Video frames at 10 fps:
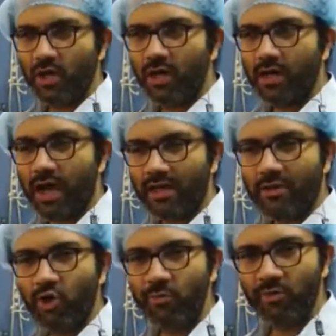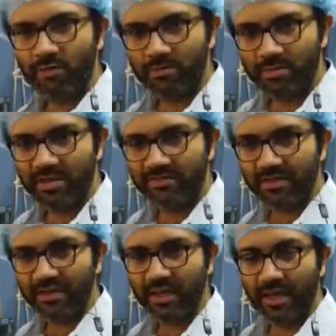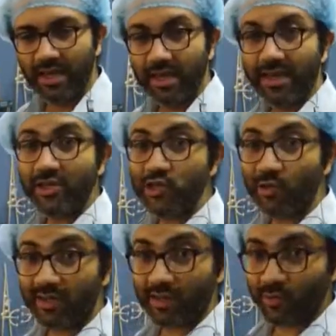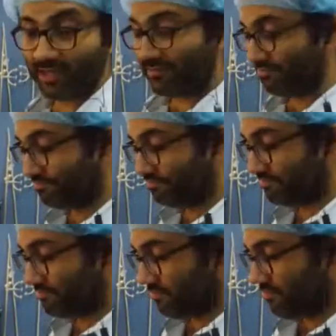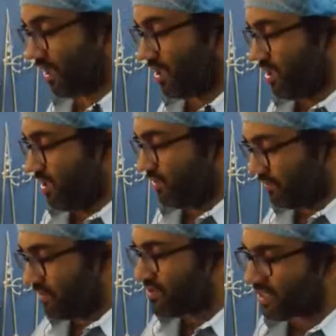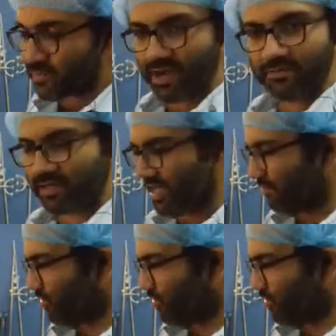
and I hope you will definitely enjoy that one. The first experiment I'm